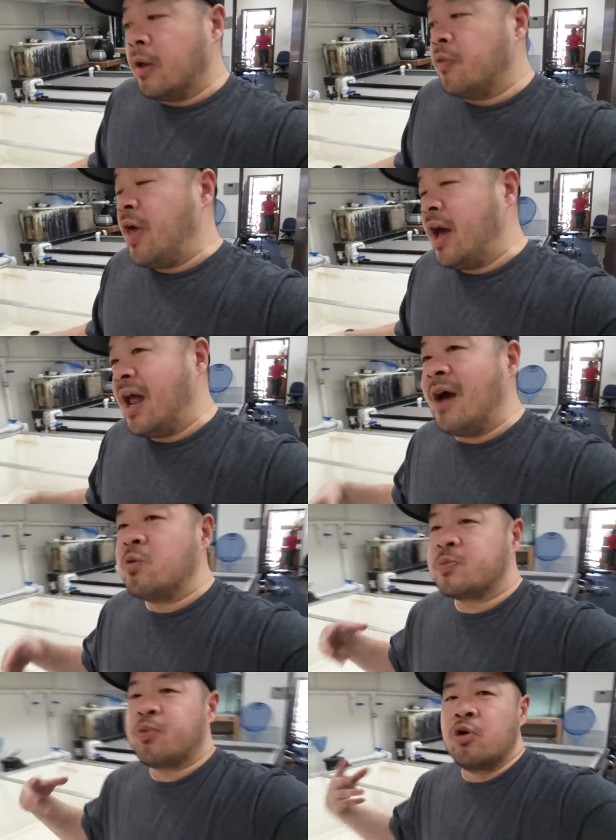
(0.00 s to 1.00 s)
that I
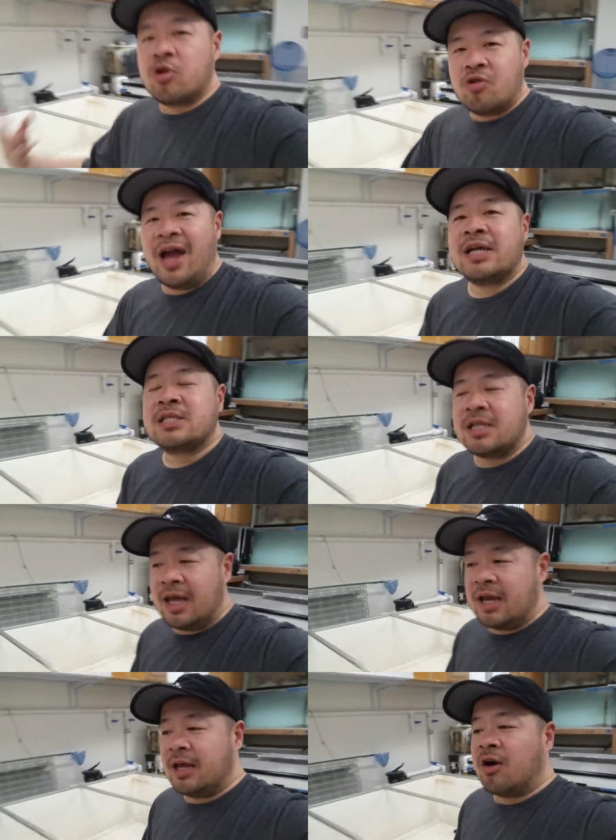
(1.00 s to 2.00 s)
was
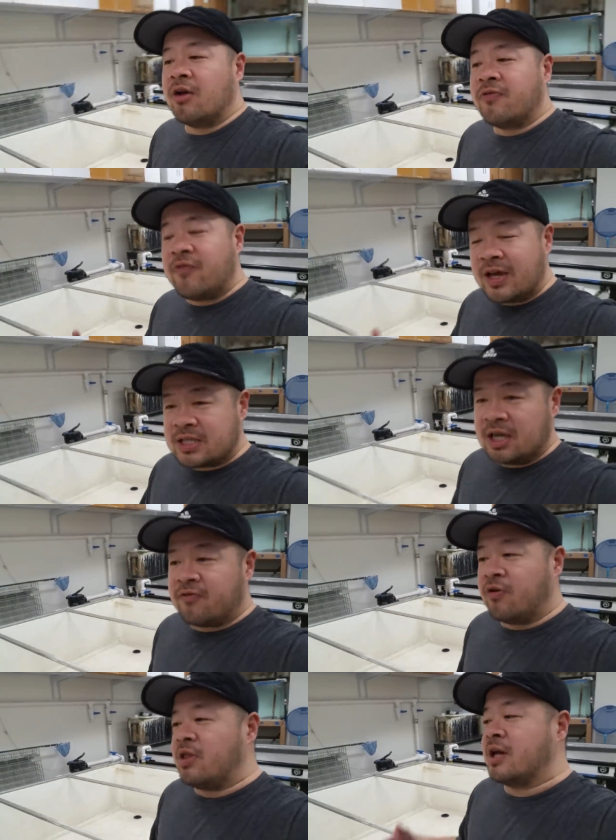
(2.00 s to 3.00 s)
procrastinating on fixing
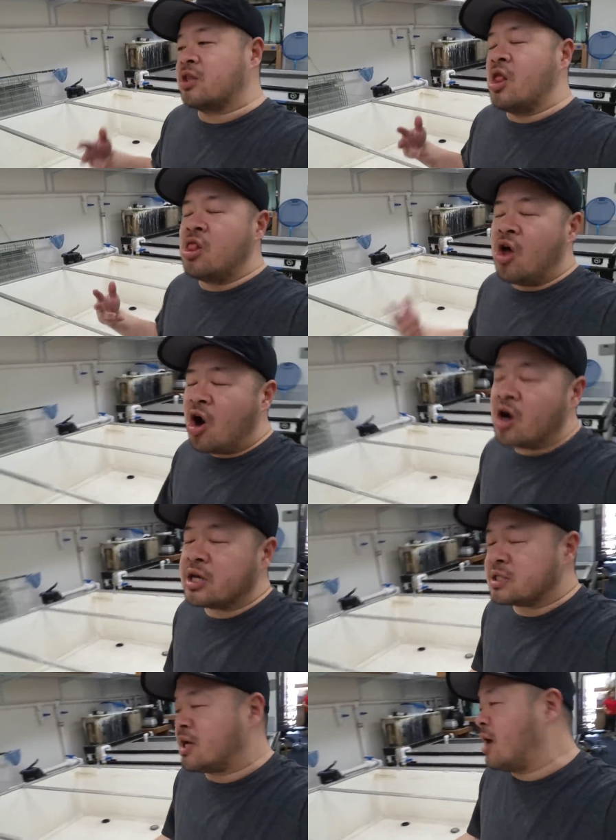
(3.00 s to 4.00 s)
for like the
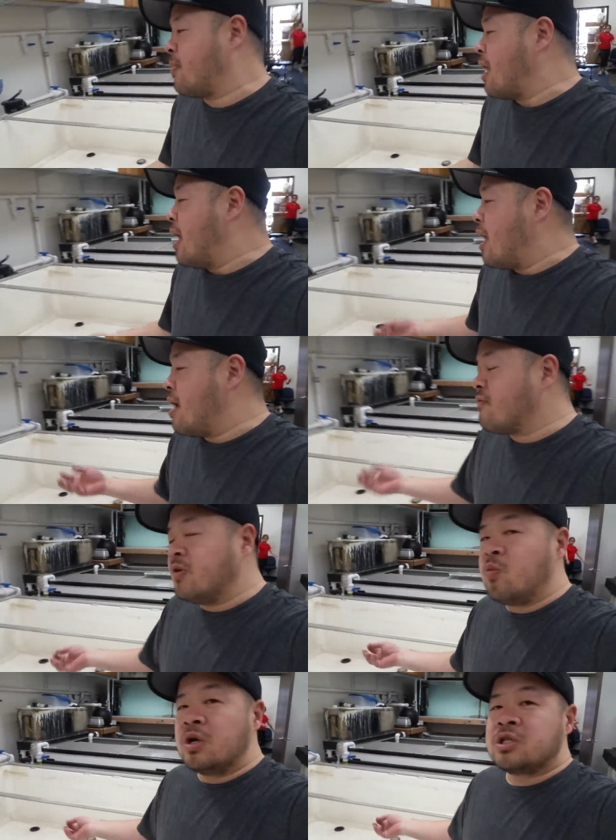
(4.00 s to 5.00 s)
longest time. Every
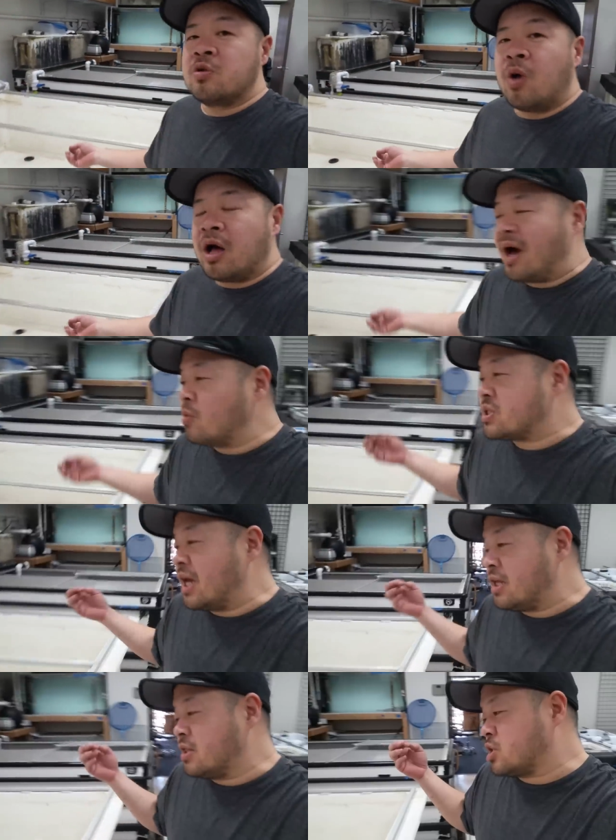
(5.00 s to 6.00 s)
once in a while, I was
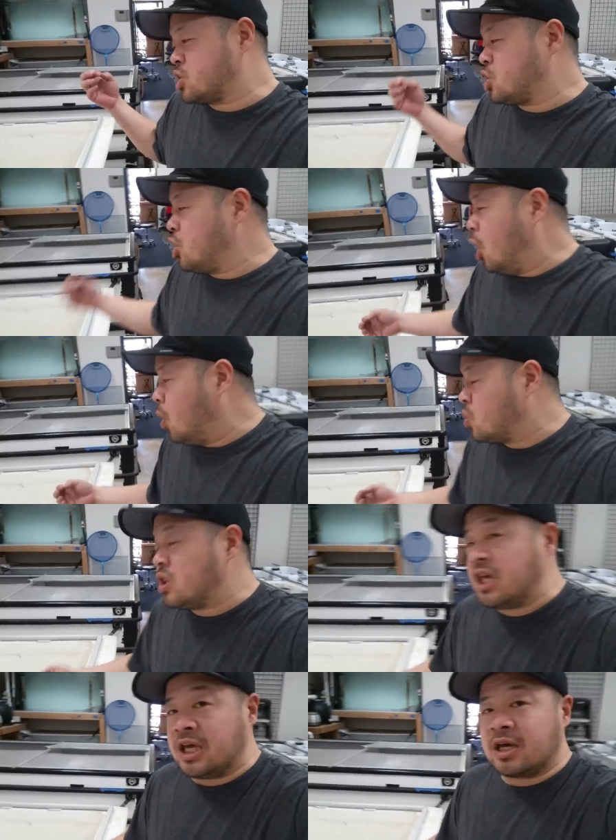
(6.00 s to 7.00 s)
getting this slow
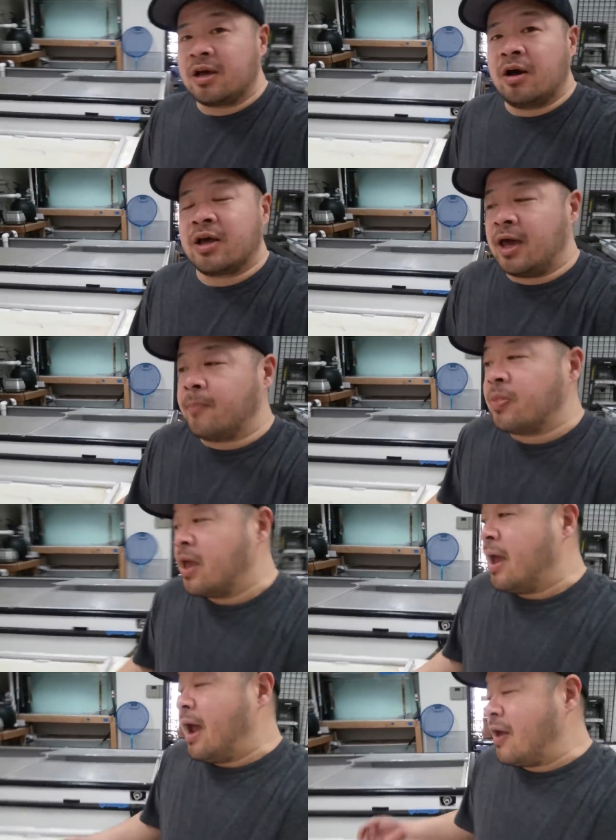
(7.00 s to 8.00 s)
leak, okay?
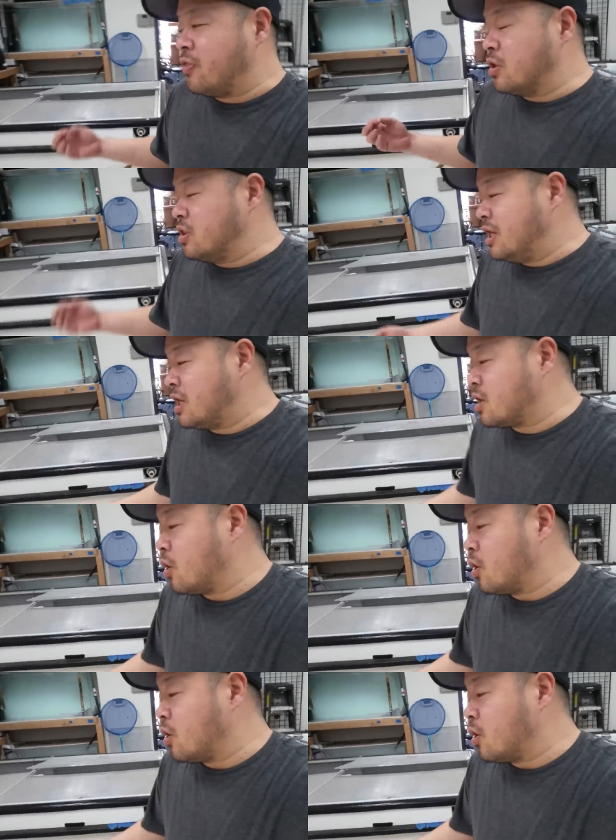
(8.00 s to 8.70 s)
And the leak